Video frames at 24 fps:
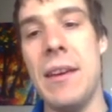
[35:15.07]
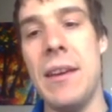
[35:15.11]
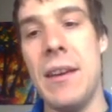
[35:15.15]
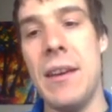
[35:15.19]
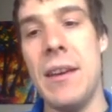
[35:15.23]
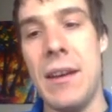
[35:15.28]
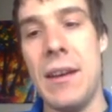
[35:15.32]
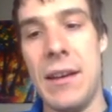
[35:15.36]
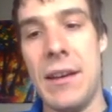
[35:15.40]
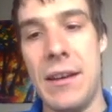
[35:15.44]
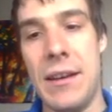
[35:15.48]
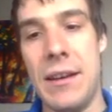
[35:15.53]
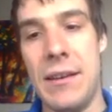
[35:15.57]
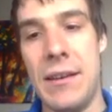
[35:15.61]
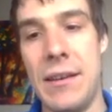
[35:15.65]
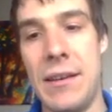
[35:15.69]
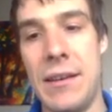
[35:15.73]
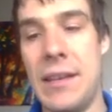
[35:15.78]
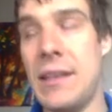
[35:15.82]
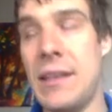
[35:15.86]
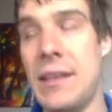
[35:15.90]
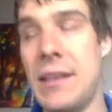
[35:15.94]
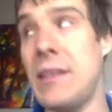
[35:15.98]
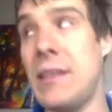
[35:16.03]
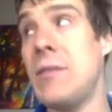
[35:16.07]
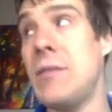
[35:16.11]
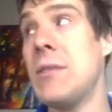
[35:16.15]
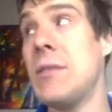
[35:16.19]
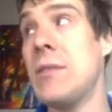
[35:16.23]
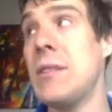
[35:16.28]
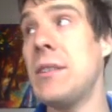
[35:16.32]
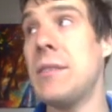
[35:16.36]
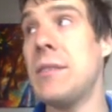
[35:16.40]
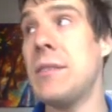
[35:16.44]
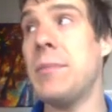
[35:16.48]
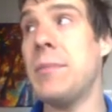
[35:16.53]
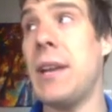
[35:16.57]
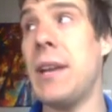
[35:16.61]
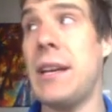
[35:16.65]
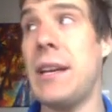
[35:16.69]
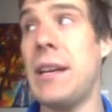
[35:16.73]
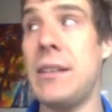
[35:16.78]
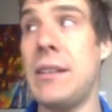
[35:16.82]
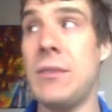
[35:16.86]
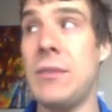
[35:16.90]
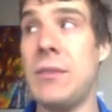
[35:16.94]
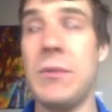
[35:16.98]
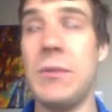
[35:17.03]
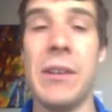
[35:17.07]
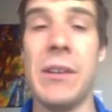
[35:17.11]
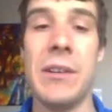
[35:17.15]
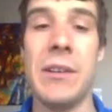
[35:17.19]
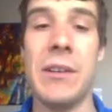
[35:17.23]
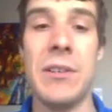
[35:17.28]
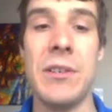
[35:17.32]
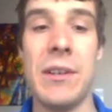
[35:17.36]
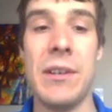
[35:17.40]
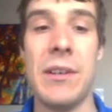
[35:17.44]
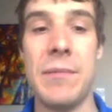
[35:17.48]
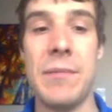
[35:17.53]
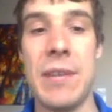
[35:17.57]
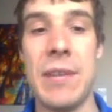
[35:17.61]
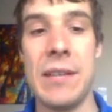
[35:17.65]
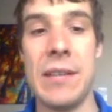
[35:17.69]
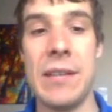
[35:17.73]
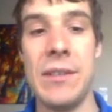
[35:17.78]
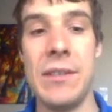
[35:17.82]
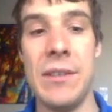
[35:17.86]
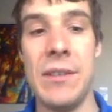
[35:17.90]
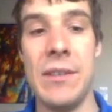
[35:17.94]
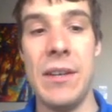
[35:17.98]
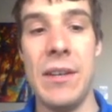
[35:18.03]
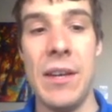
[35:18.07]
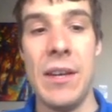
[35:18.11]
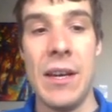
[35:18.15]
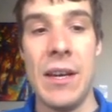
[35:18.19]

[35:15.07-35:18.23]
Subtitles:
and that you couldn't apply it to large objects.